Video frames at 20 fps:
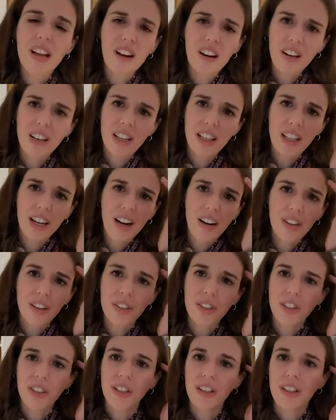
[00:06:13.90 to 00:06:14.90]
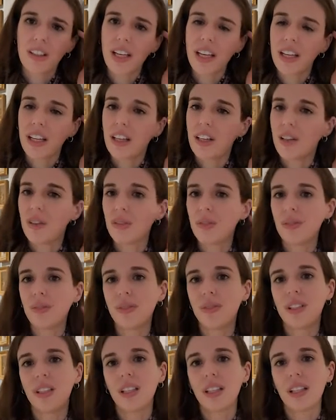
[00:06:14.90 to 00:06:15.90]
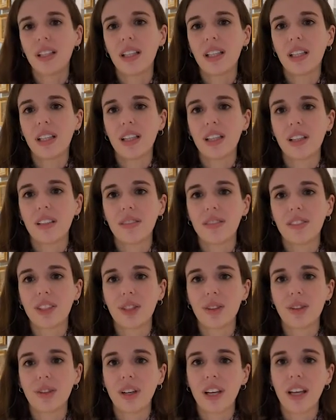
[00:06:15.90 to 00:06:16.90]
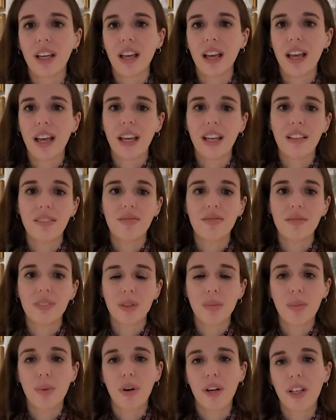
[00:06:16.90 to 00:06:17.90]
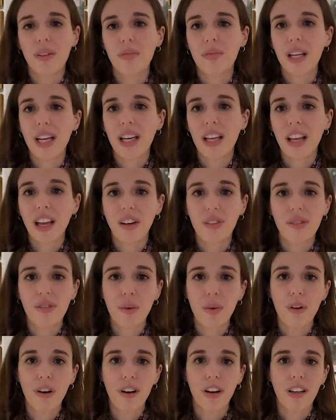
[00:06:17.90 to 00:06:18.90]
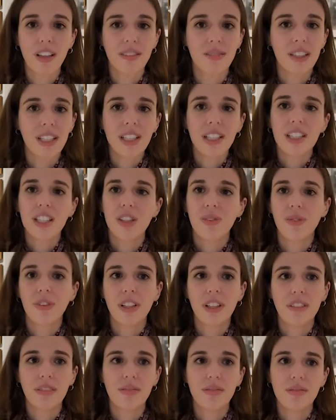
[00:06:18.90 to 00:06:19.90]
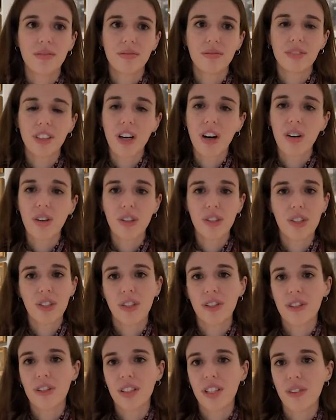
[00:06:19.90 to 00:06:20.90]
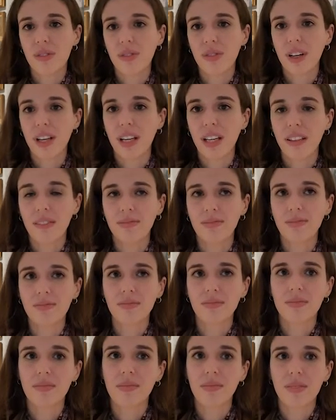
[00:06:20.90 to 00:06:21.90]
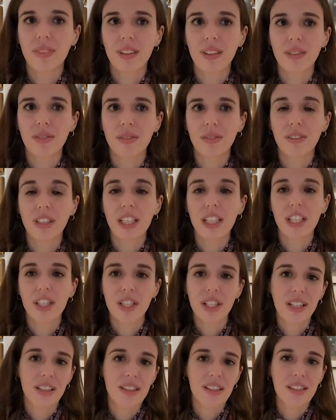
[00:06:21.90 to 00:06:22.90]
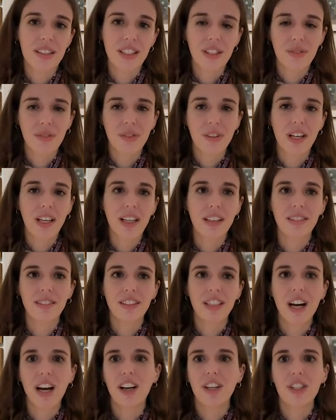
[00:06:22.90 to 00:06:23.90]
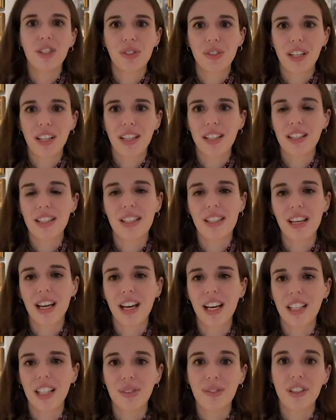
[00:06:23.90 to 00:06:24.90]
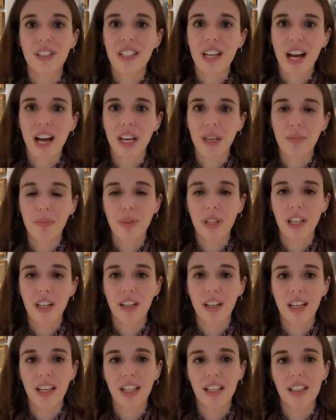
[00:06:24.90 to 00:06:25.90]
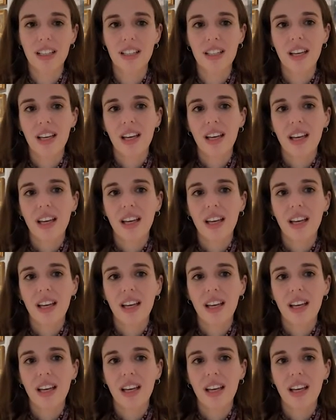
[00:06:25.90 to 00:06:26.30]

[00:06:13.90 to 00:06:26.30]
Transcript: Art and culture can really create important meaning for different cultures, different regions, different countries, different time periods.